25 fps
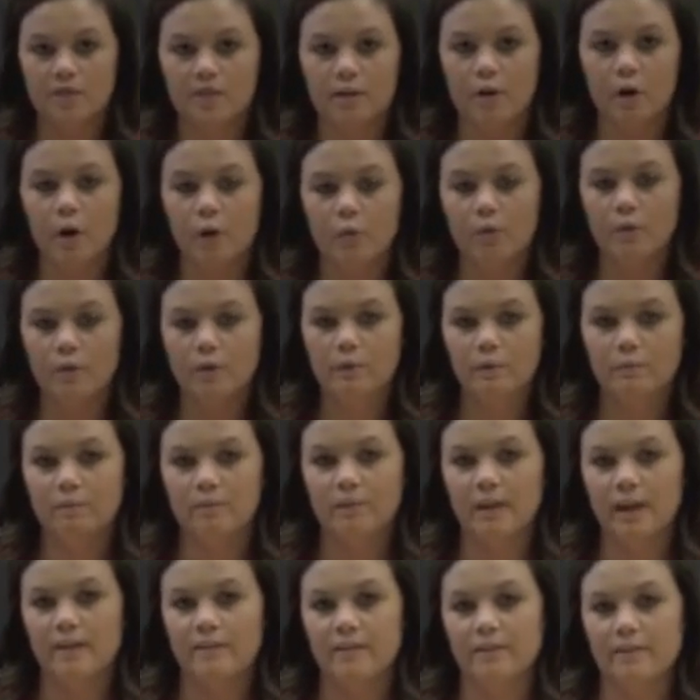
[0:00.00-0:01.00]
The only
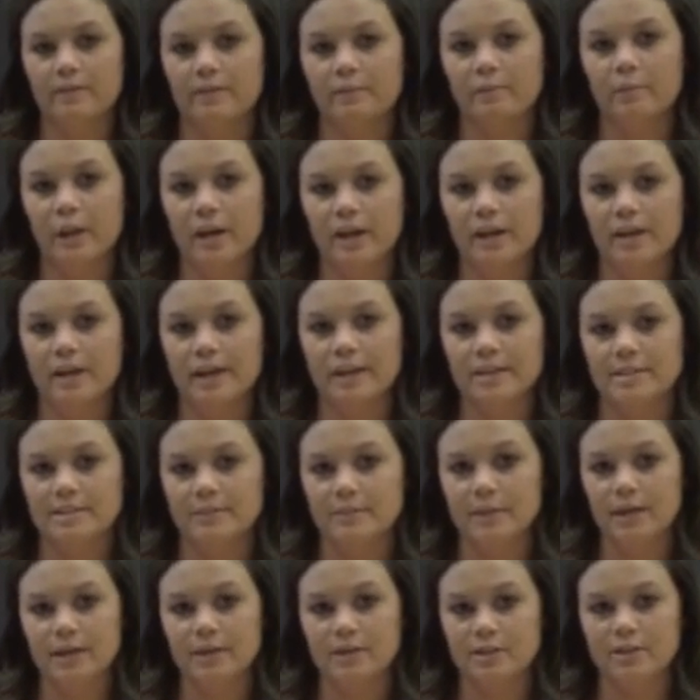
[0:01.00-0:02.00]
thing that the player has to
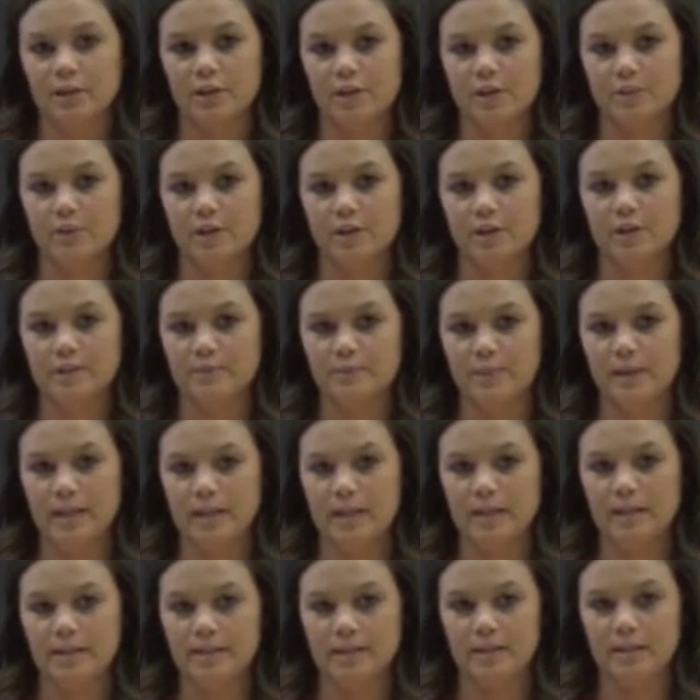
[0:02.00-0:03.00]
be concerned with is
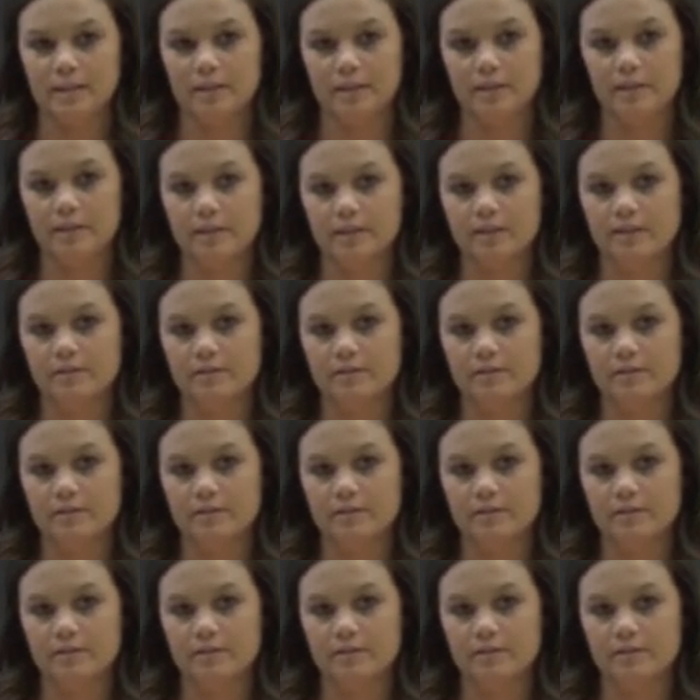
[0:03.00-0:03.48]
beating the dealer.